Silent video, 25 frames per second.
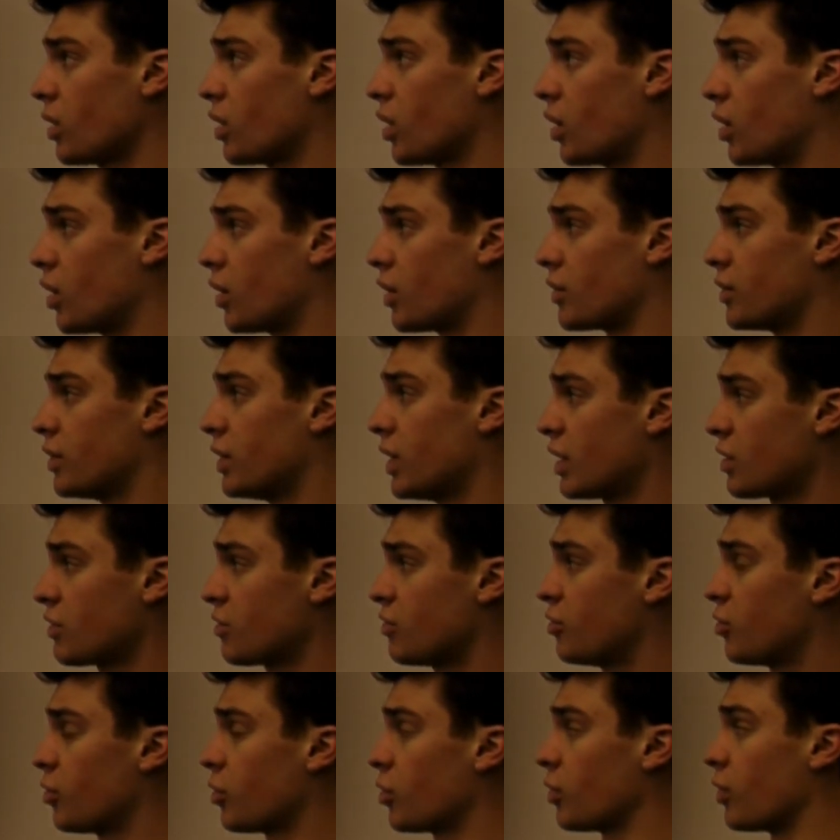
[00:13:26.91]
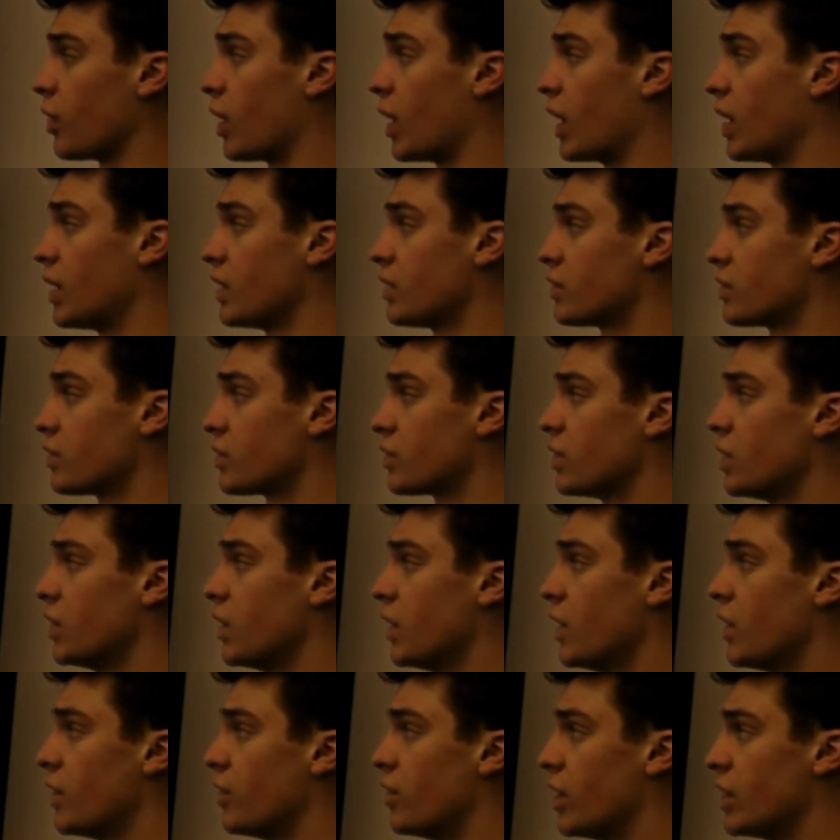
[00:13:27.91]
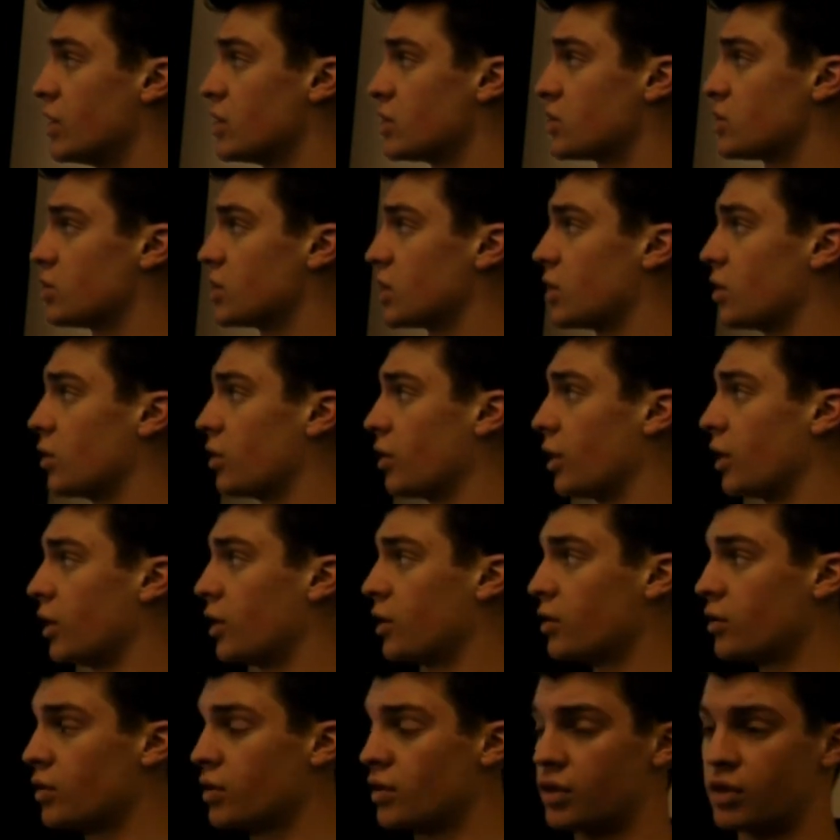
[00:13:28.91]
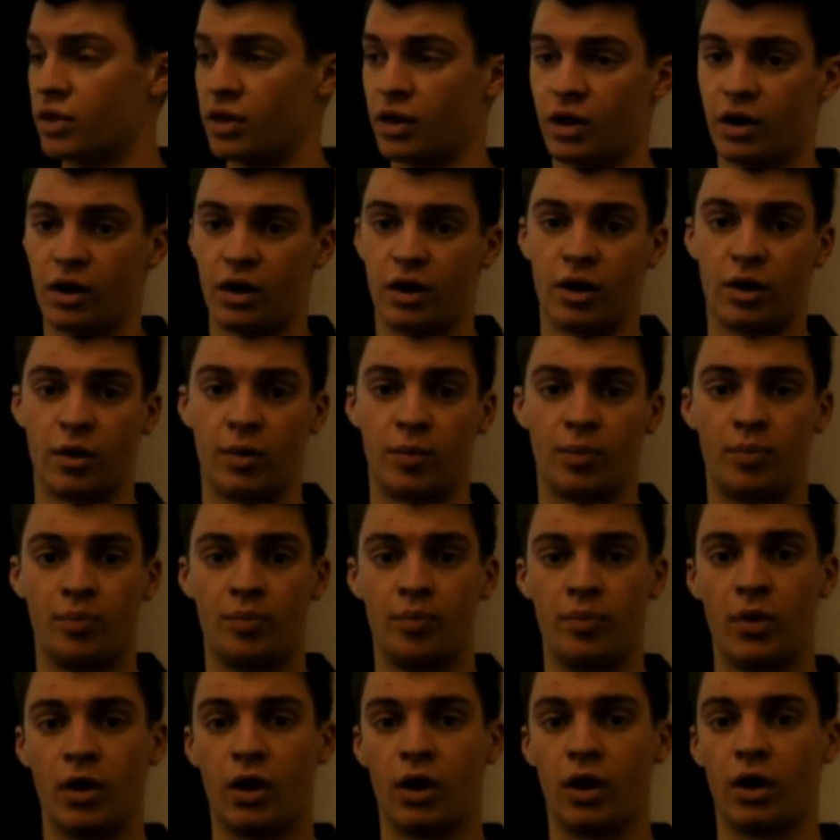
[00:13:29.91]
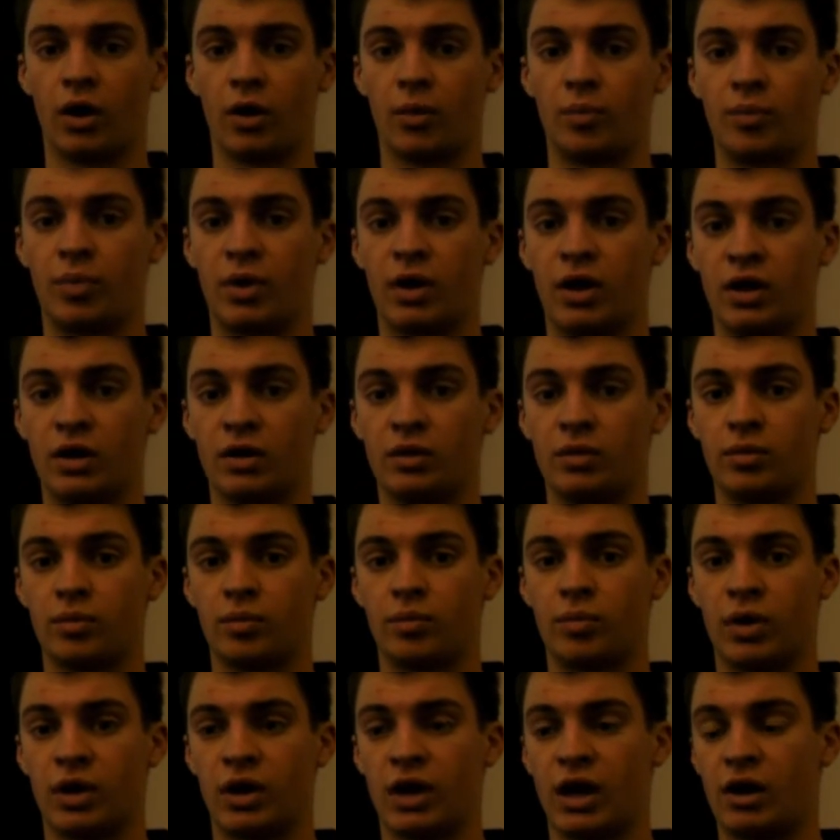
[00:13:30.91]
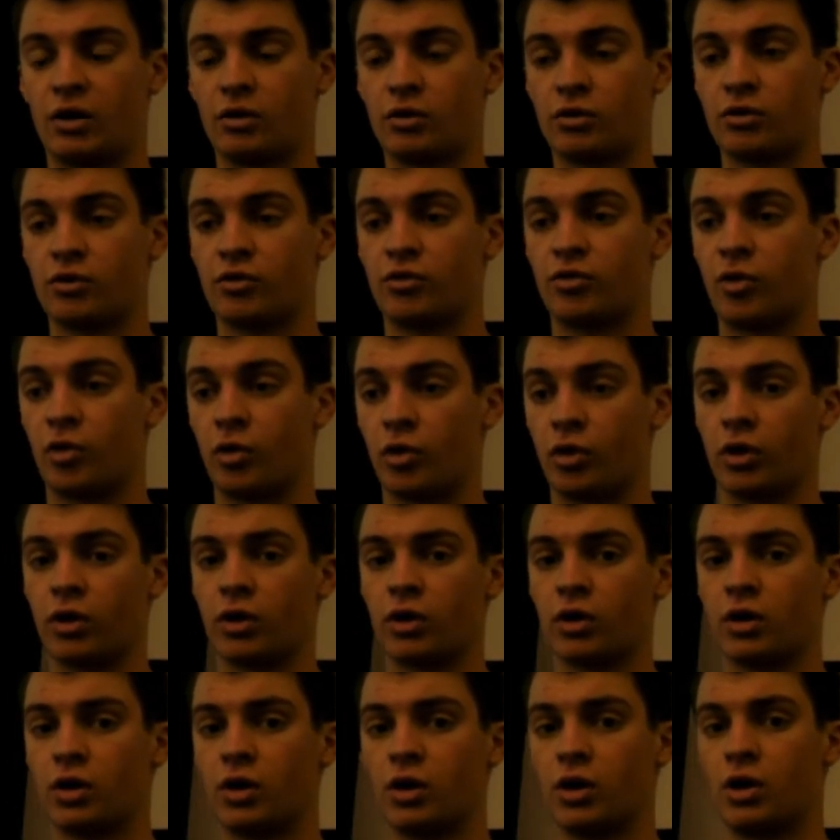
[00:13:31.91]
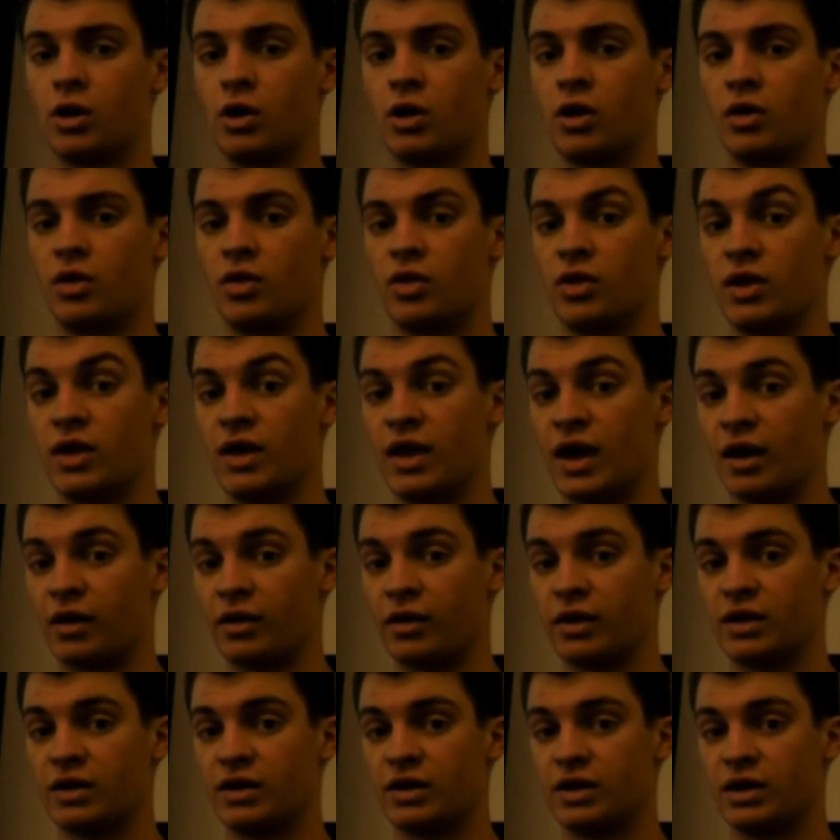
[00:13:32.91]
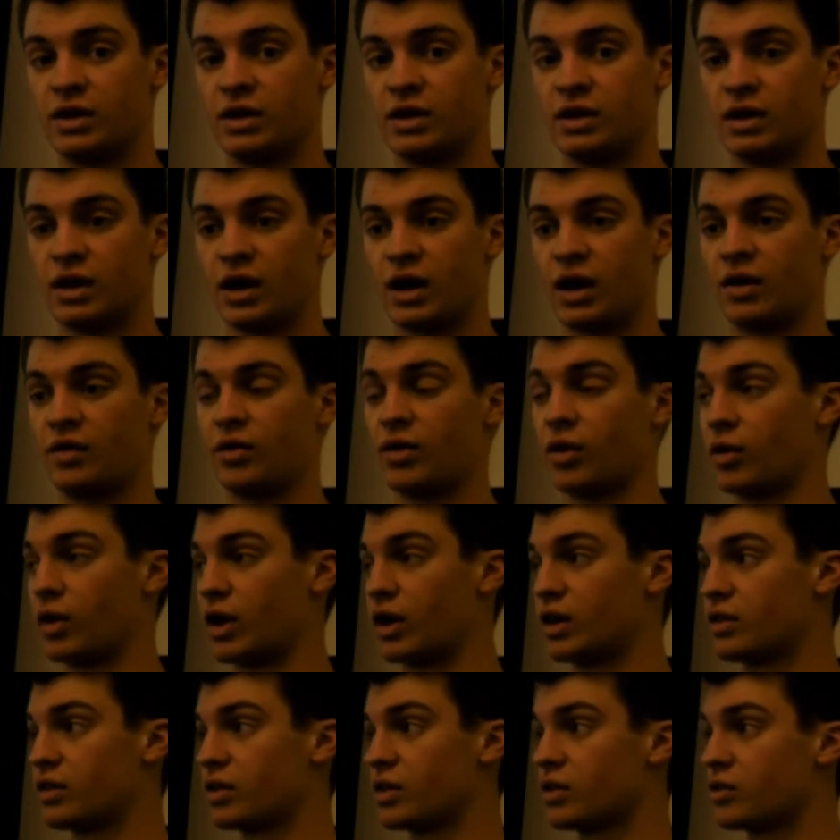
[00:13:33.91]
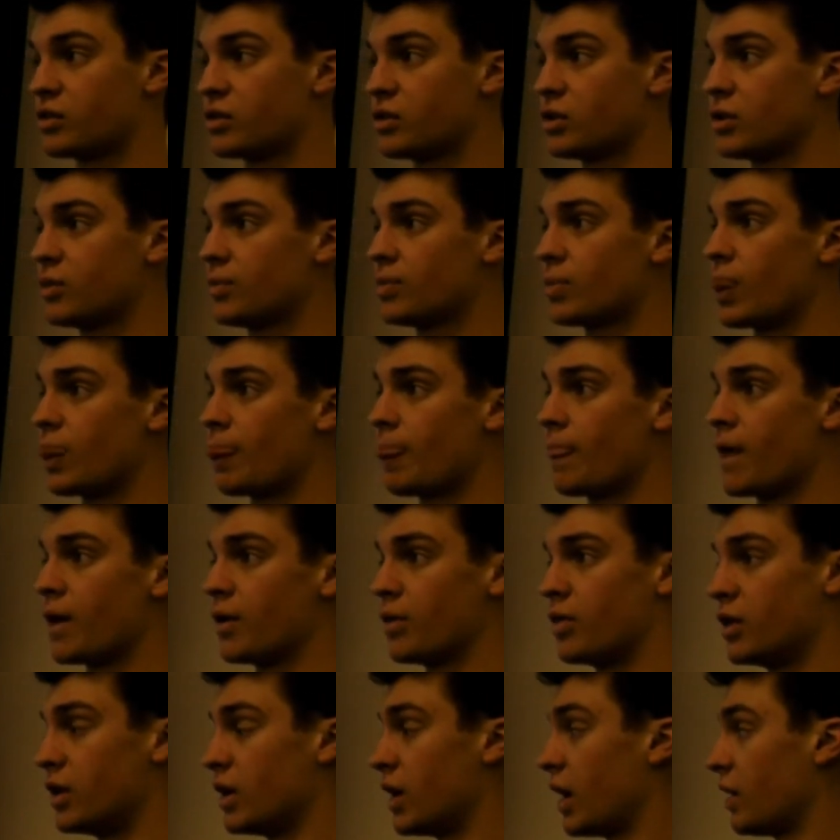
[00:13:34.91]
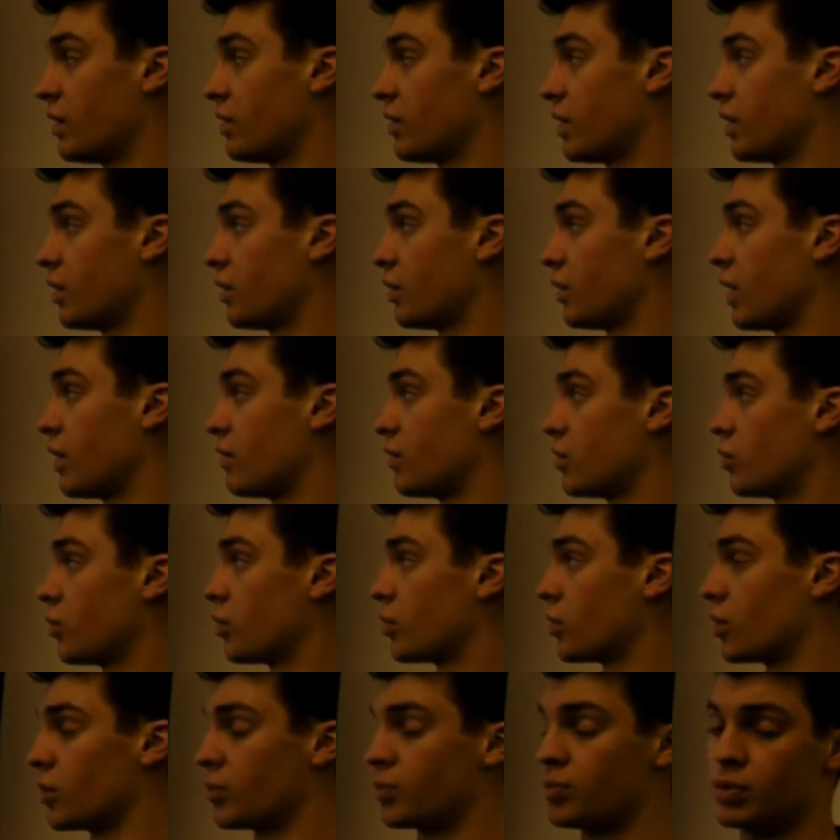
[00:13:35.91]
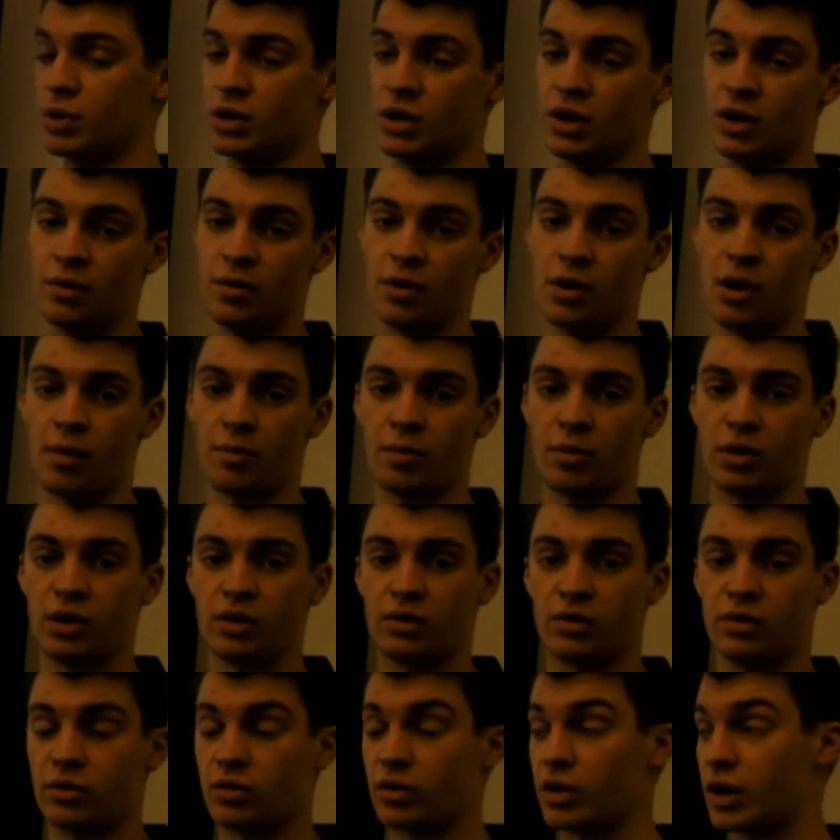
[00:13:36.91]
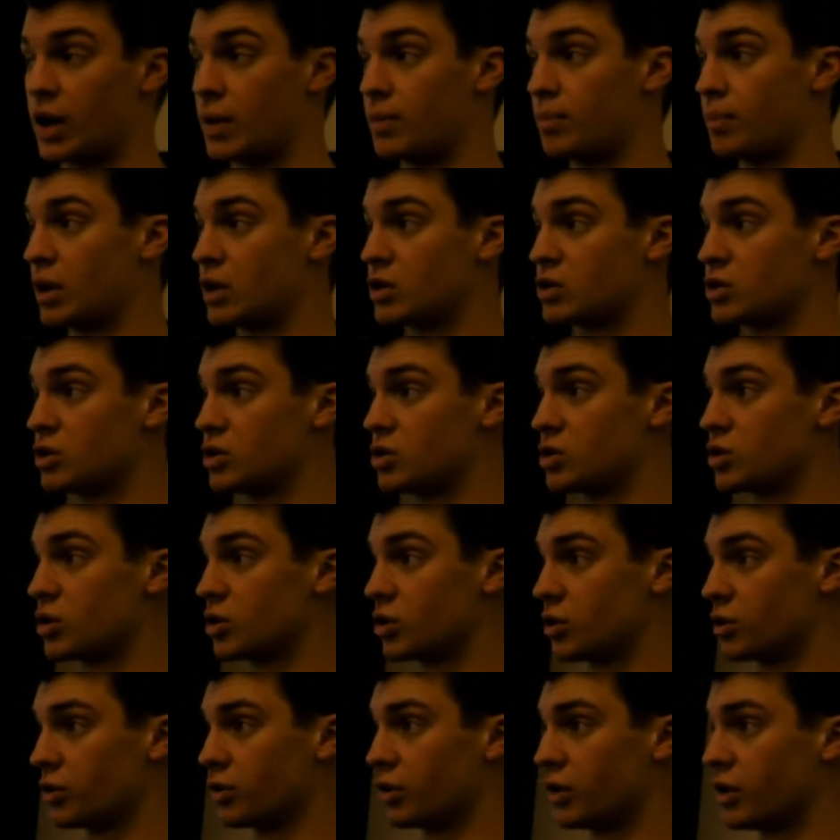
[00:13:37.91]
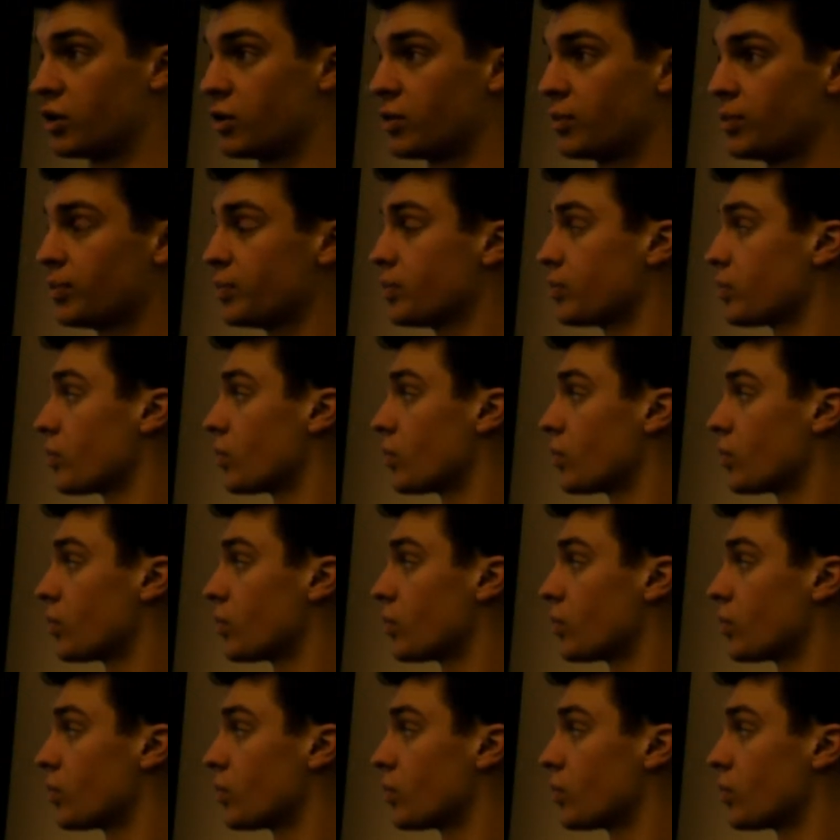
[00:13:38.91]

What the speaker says: The next 4 lines, they just declare the pinouts for the LED and the light sensor. The 9, 10, 11 were the PWM pins that I mentioned earlier.